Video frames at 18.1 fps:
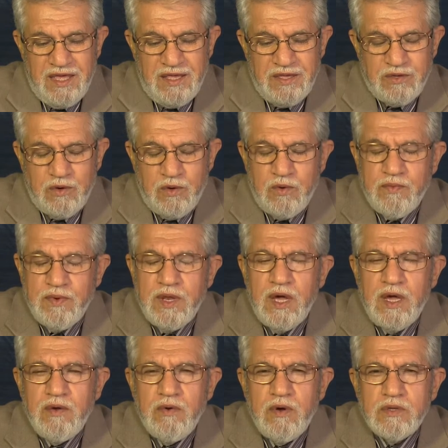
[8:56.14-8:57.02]
So
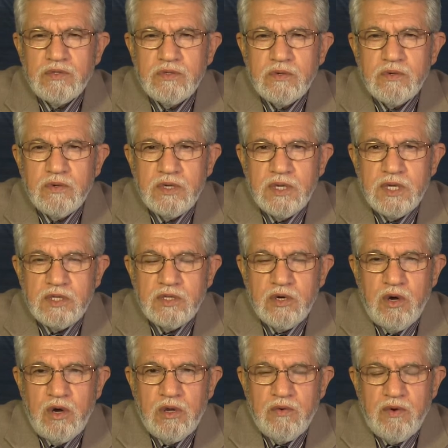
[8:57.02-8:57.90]
when I want to
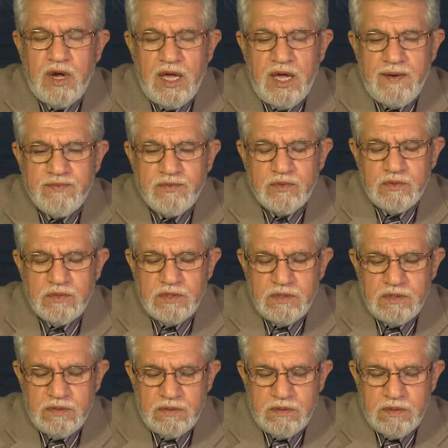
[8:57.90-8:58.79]
create car, I have to
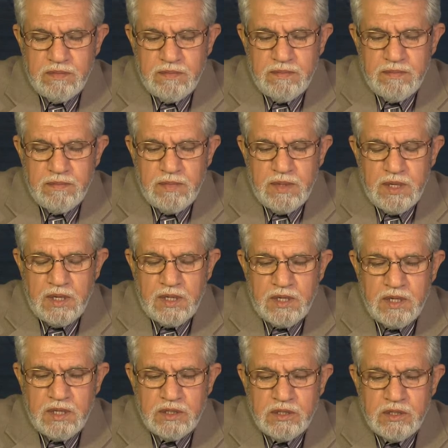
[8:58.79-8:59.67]

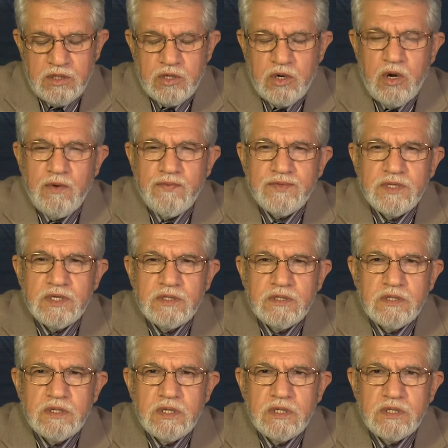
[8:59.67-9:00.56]
make it, draft
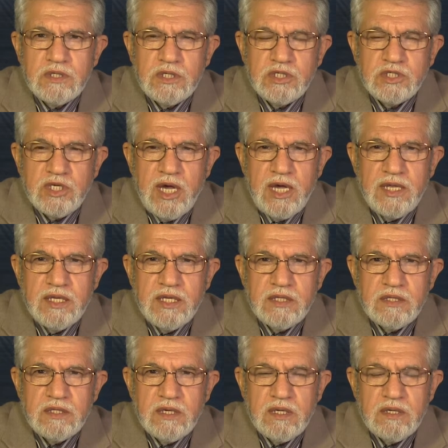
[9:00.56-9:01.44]
it, and design
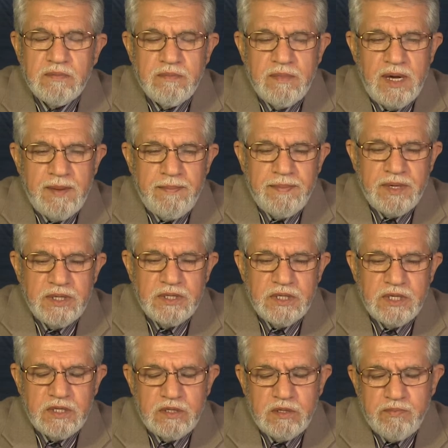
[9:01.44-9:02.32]
it, and map
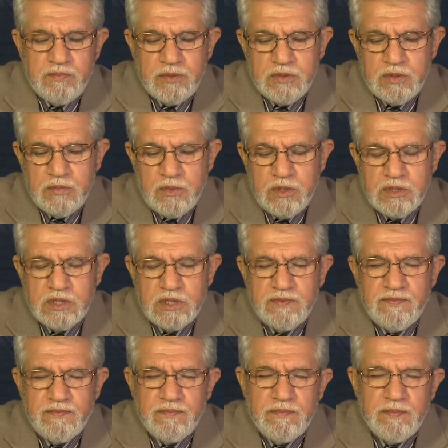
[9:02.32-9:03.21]
it, and put them on
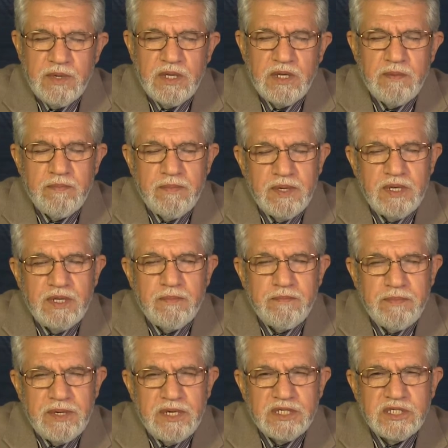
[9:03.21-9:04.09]
the many
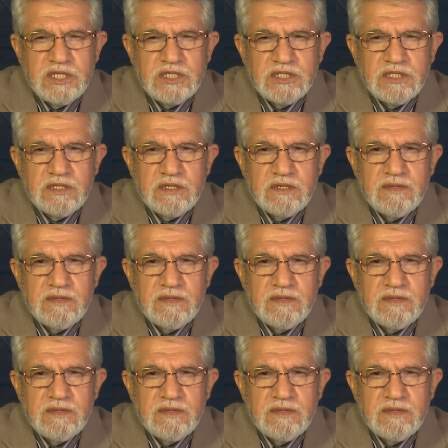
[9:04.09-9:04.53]
pages.